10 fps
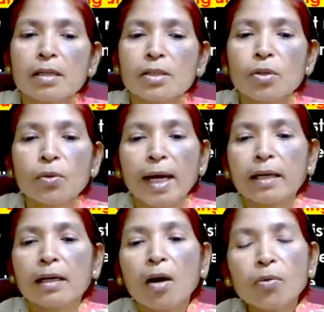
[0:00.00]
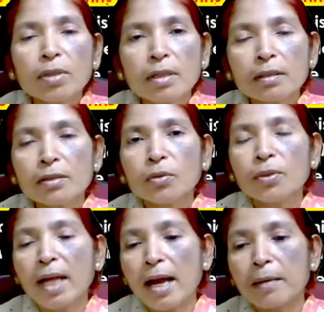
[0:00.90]
to encounter to
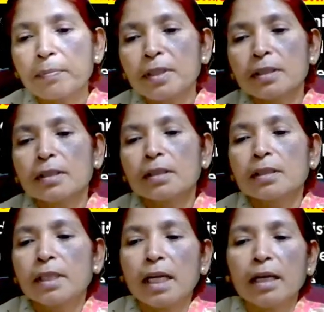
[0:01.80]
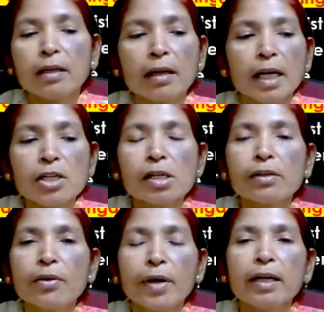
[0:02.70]
tap the international
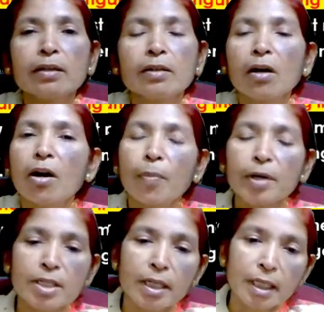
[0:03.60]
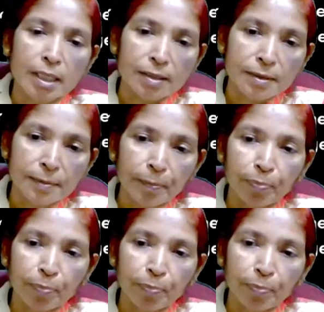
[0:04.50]
trade opportunities.